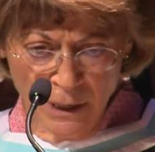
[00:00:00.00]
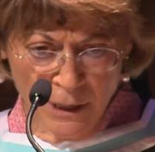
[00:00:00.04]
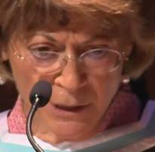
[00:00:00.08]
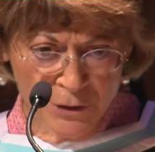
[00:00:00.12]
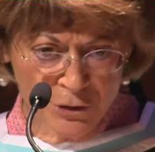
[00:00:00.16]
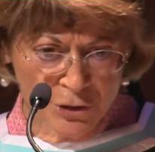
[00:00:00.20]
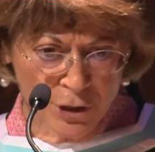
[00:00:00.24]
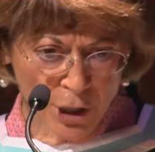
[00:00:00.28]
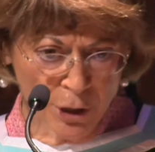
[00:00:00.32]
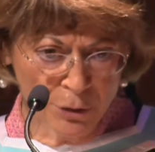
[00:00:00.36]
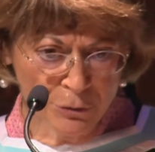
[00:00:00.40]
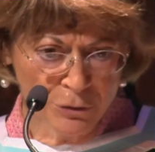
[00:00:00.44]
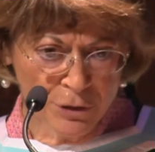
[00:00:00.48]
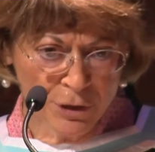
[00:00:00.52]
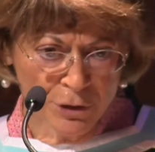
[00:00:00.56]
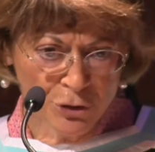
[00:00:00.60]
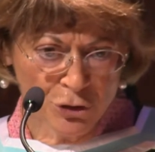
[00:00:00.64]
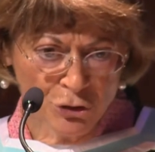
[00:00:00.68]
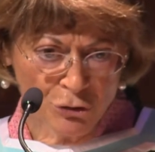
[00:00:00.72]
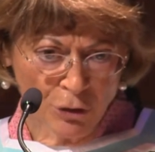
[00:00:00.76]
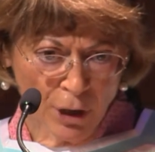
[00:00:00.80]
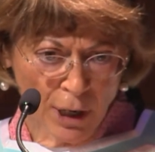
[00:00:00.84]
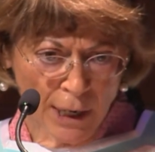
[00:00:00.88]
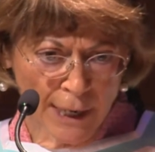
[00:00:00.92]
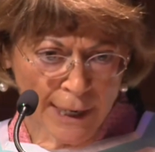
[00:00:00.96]
Don't
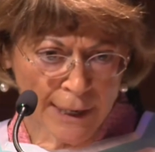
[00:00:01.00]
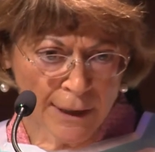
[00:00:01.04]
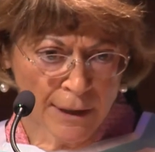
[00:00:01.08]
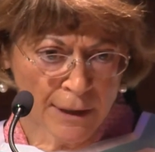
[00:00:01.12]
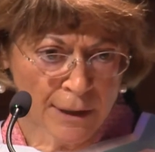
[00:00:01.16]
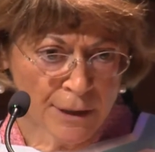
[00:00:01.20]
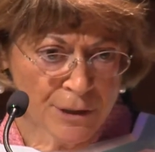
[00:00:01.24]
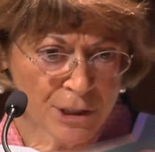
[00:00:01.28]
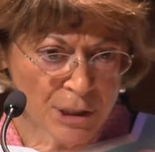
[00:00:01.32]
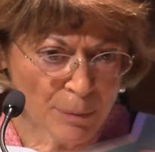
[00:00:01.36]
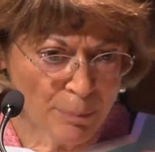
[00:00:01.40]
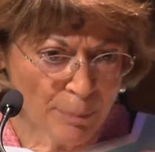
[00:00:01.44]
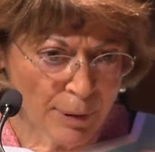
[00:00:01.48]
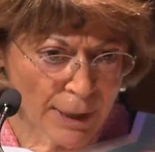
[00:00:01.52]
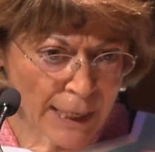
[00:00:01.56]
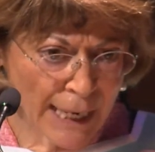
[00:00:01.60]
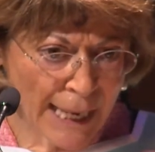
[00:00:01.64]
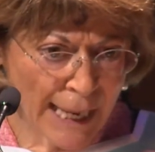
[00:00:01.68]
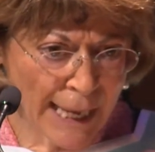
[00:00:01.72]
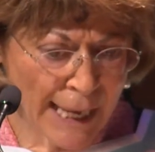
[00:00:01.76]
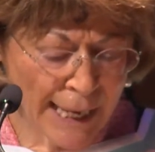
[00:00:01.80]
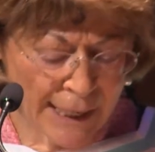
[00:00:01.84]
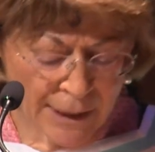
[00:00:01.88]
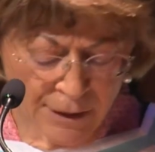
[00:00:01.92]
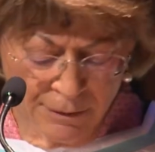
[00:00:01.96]
try to
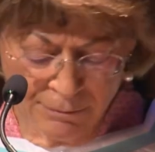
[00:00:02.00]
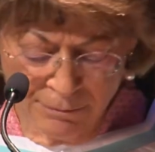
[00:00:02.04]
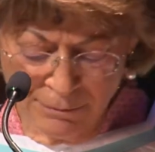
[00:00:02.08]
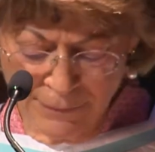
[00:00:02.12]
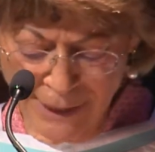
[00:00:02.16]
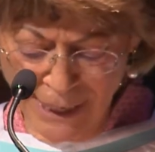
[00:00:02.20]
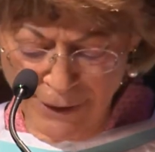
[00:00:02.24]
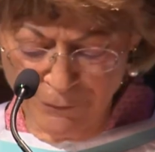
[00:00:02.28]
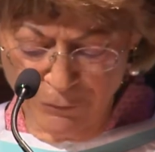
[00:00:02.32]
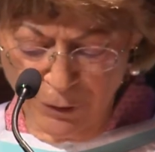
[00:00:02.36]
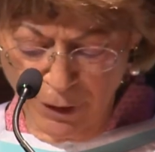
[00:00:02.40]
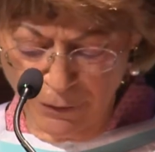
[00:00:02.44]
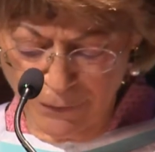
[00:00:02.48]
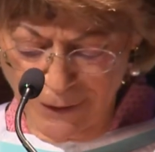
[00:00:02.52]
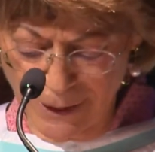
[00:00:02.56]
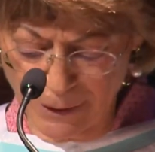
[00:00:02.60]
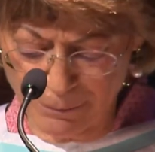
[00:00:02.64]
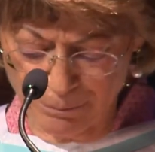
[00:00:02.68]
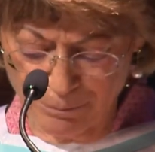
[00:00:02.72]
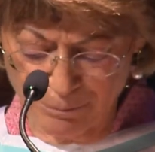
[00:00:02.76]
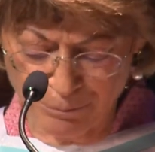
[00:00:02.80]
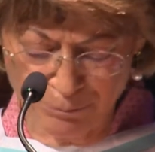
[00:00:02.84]
plan everything.